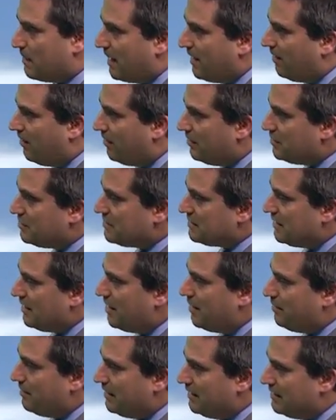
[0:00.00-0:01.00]
by
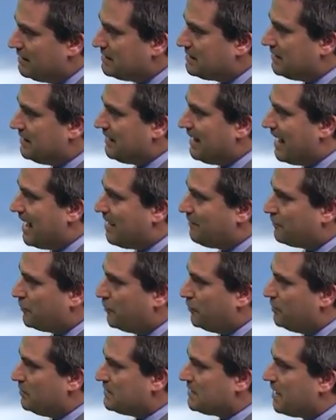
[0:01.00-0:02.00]
lunchtime and into the
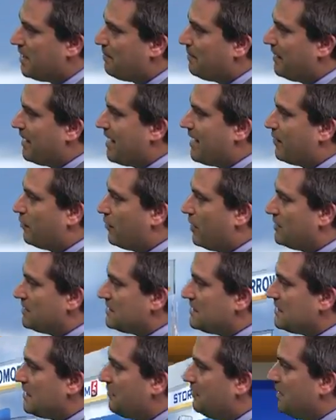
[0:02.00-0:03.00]
afternoon, topping out around
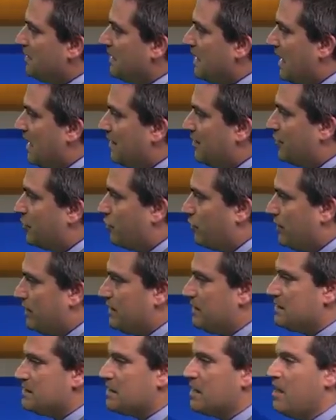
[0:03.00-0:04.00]
79
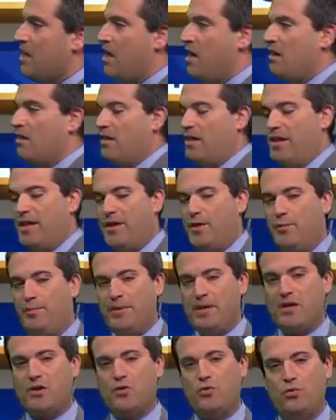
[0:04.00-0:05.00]
degrees. Little
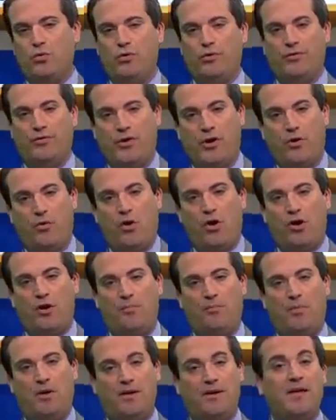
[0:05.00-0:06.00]
bit cooler though
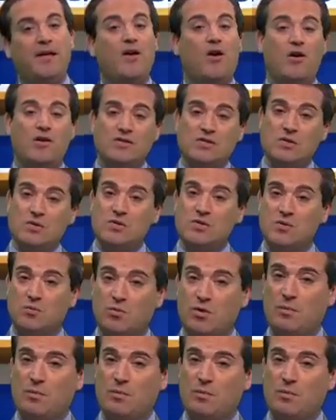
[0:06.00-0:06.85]
on Monday, also some